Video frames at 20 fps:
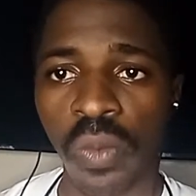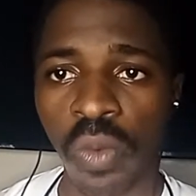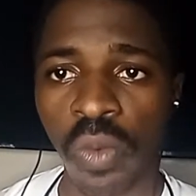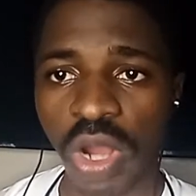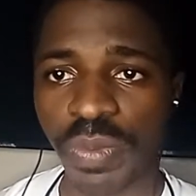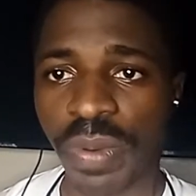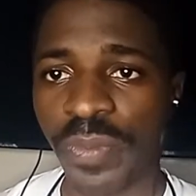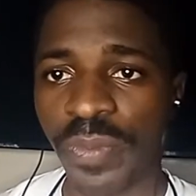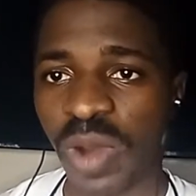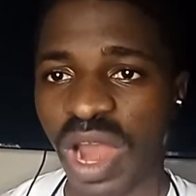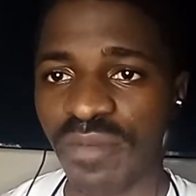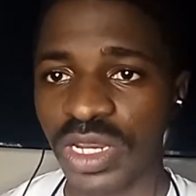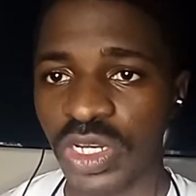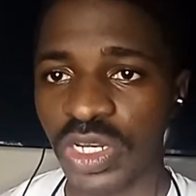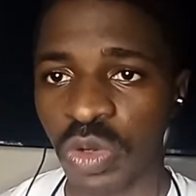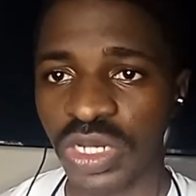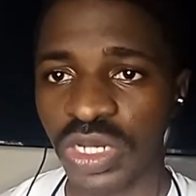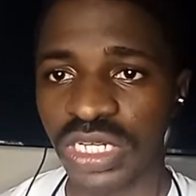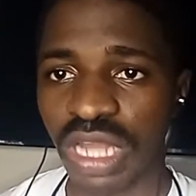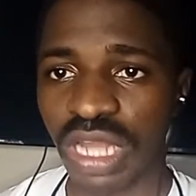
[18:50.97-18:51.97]
what people
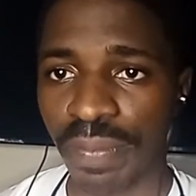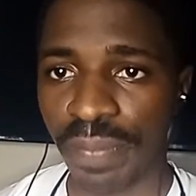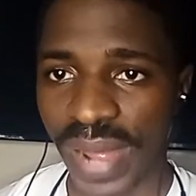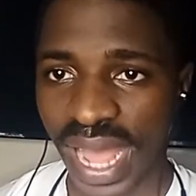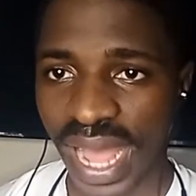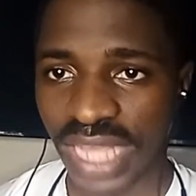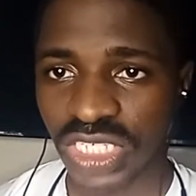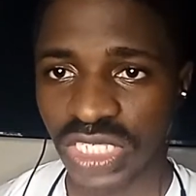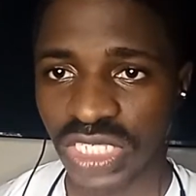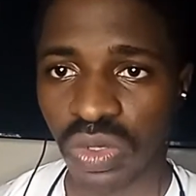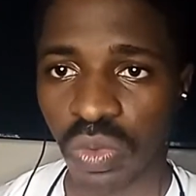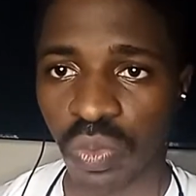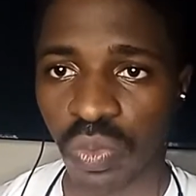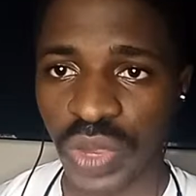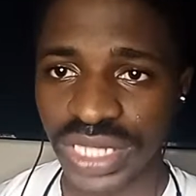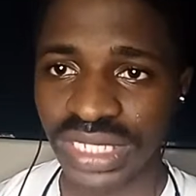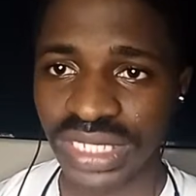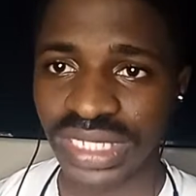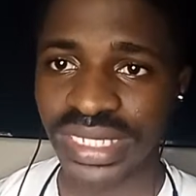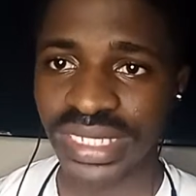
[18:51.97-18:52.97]
have been doing in the past
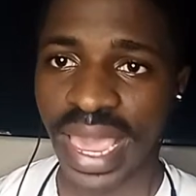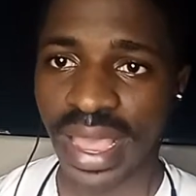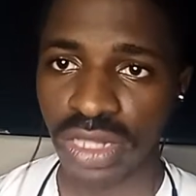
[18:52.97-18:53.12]
with